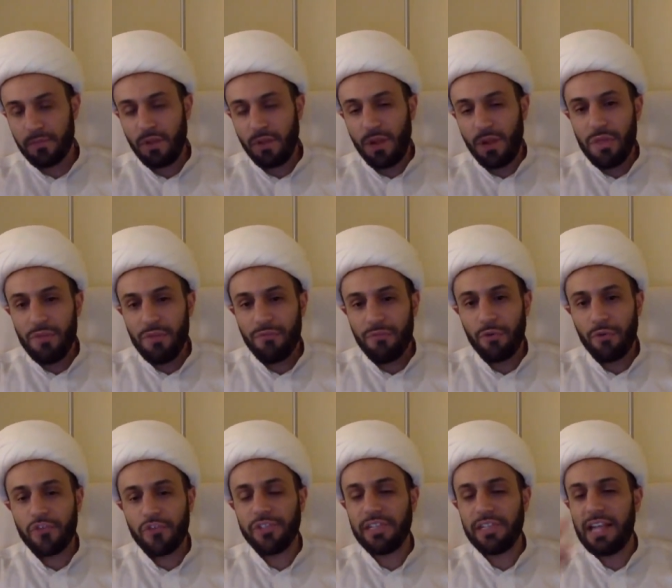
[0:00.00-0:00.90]
the
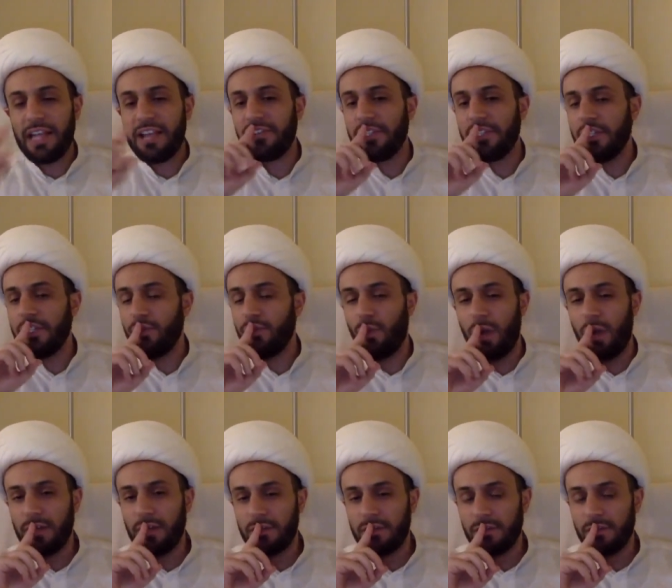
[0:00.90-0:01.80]
first lesson is
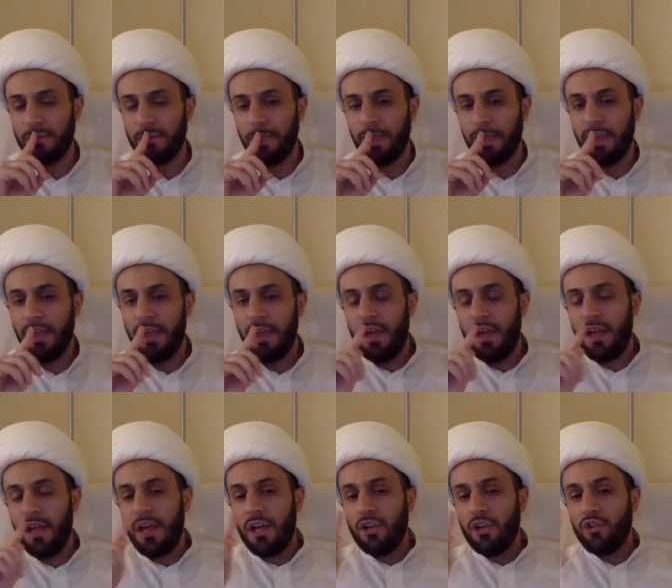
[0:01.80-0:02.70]
what?
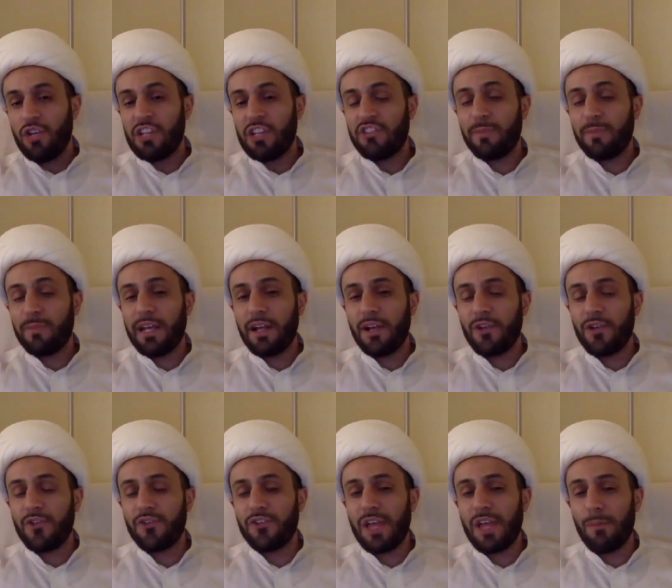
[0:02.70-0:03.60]
Just
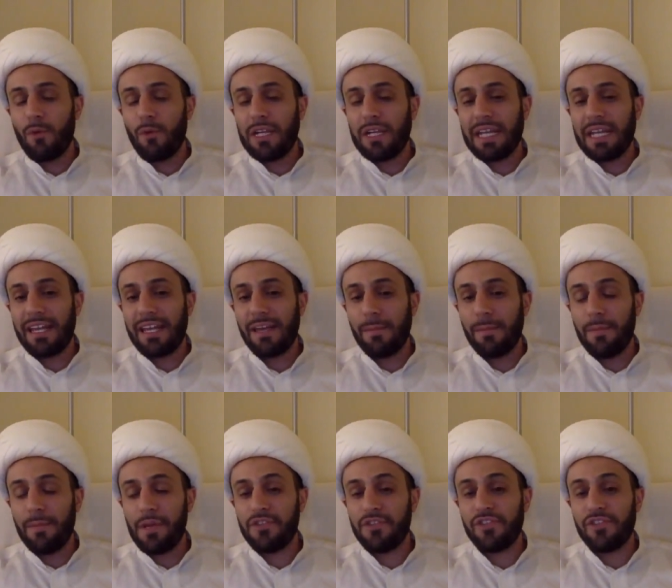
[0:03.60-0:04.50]
because someone
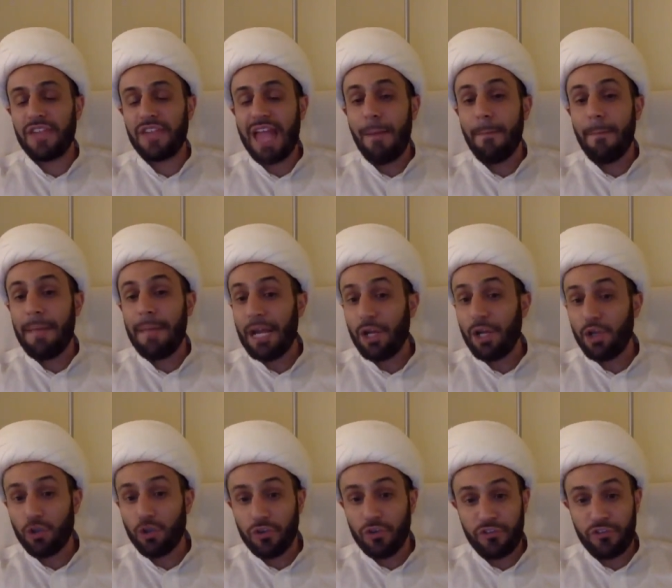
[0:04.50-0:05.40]
commits a
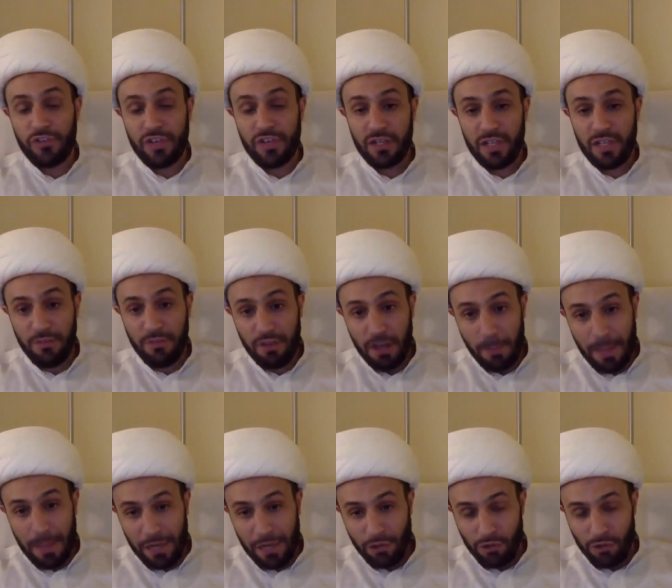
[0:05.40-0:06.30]
major sin, even a
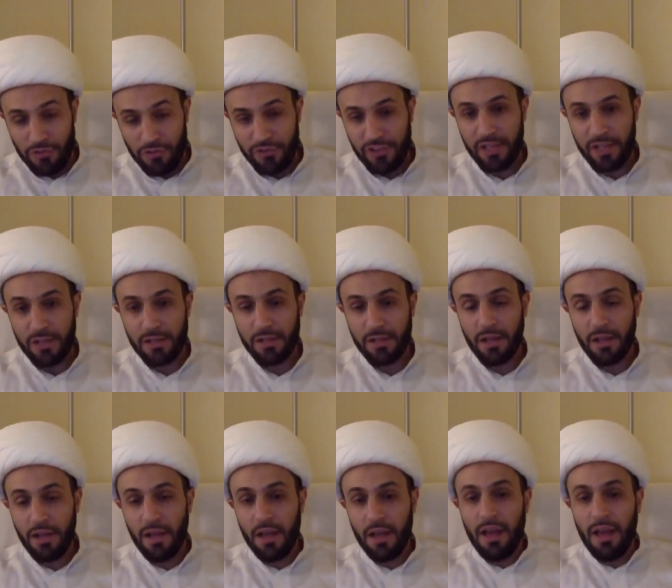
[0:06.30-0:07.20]
major sin,
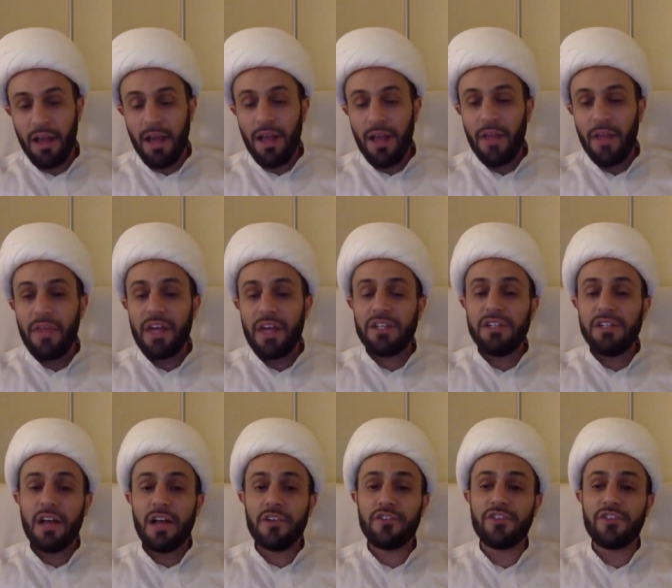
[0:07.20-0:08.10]
that
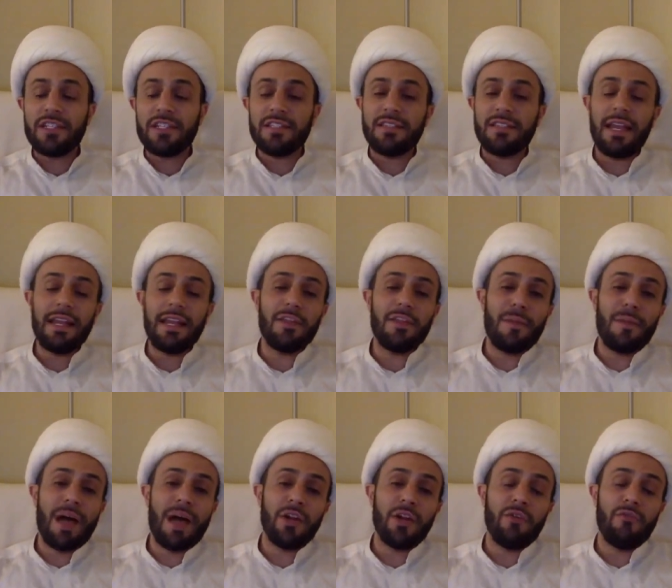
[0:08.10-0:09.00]
doesn't take
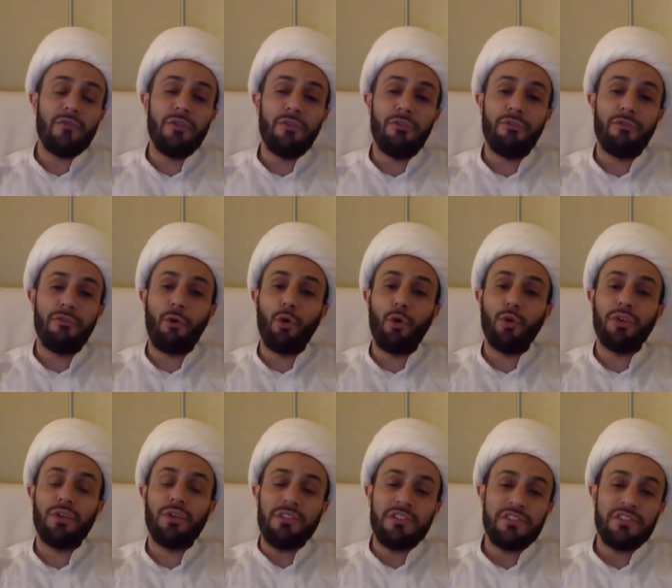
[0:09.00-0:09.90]
them out of the
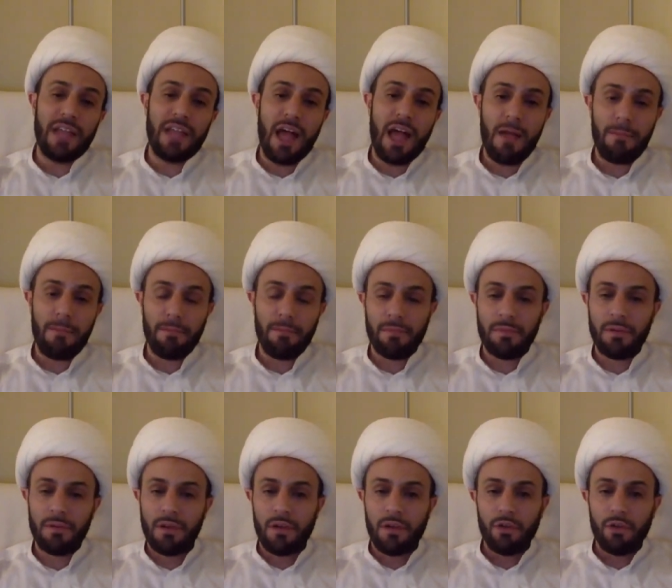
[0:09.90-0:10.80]
fold of Islam.
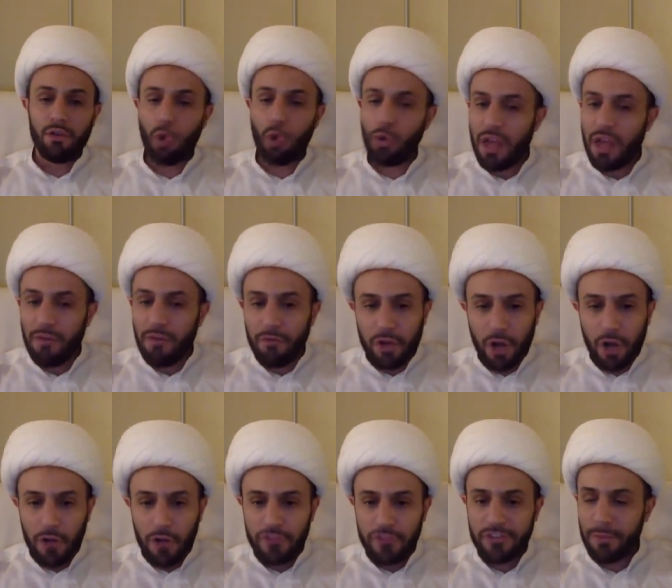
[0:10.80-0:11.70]
Don't ever
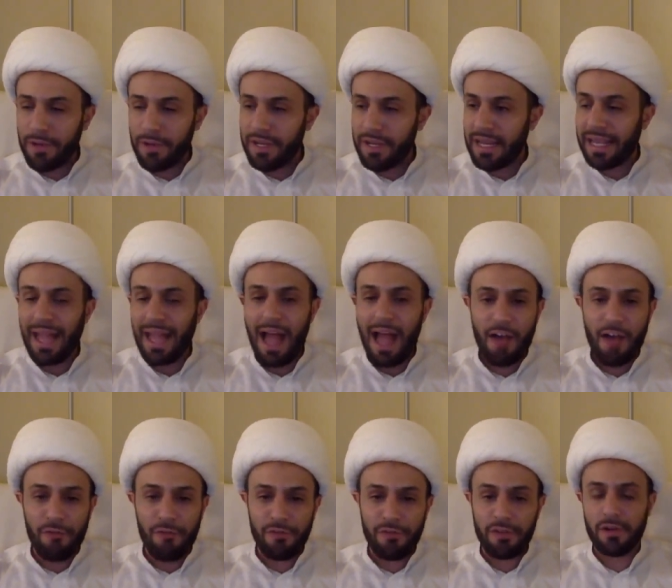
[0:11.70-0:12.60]
call someone a
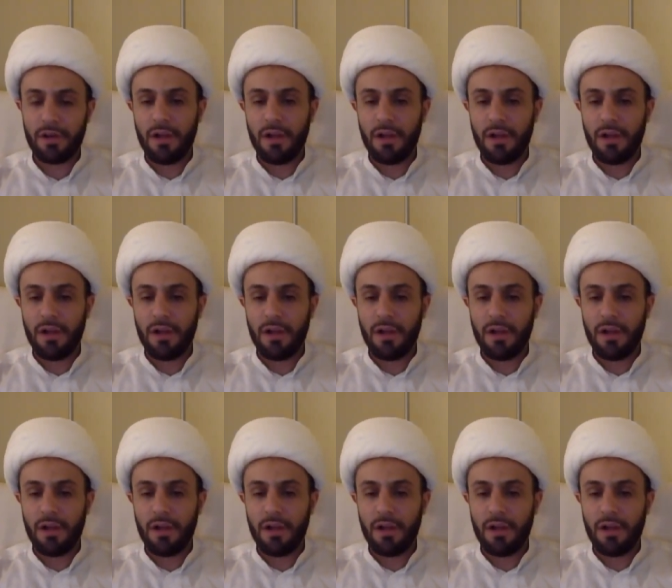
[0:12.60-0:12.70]
kafir